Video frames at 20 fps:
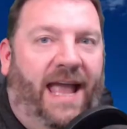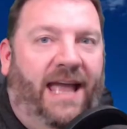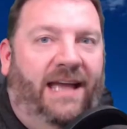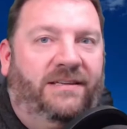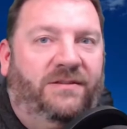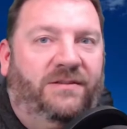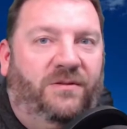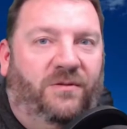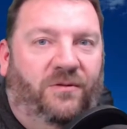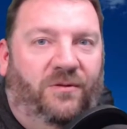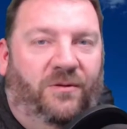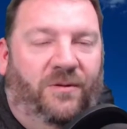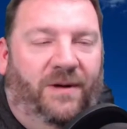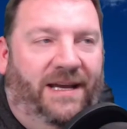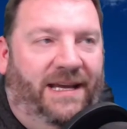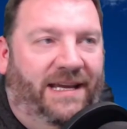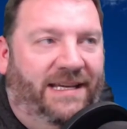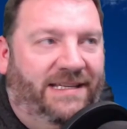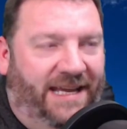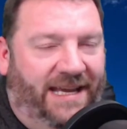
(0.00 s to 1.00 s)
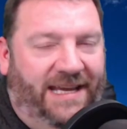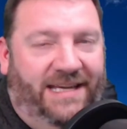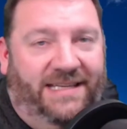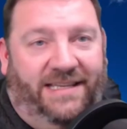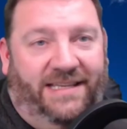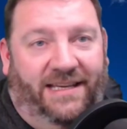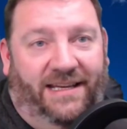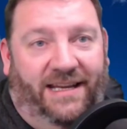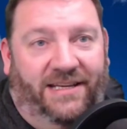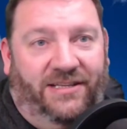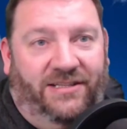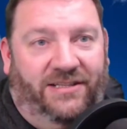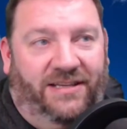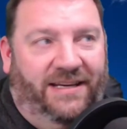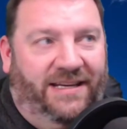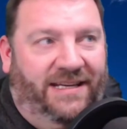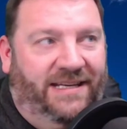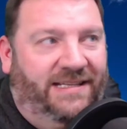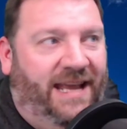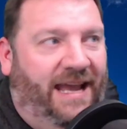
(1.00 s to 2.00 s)
as always is the legend
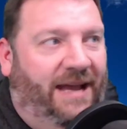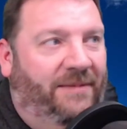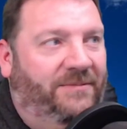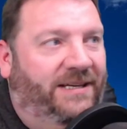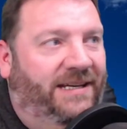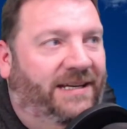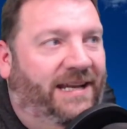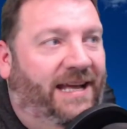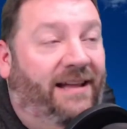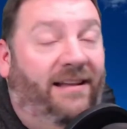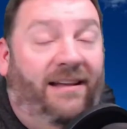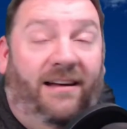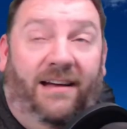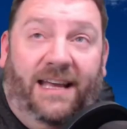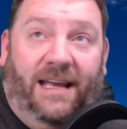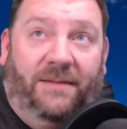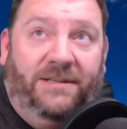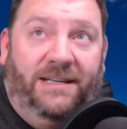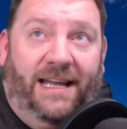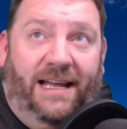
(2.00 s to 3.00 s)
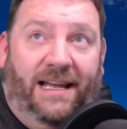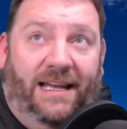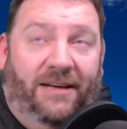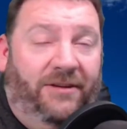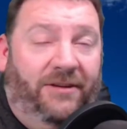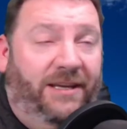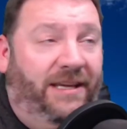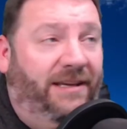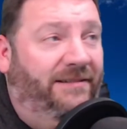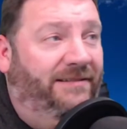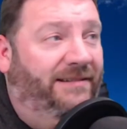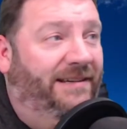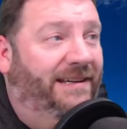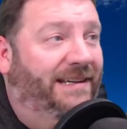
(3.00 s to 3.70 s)
that is Captain Al. Hi Captain Al, how are you?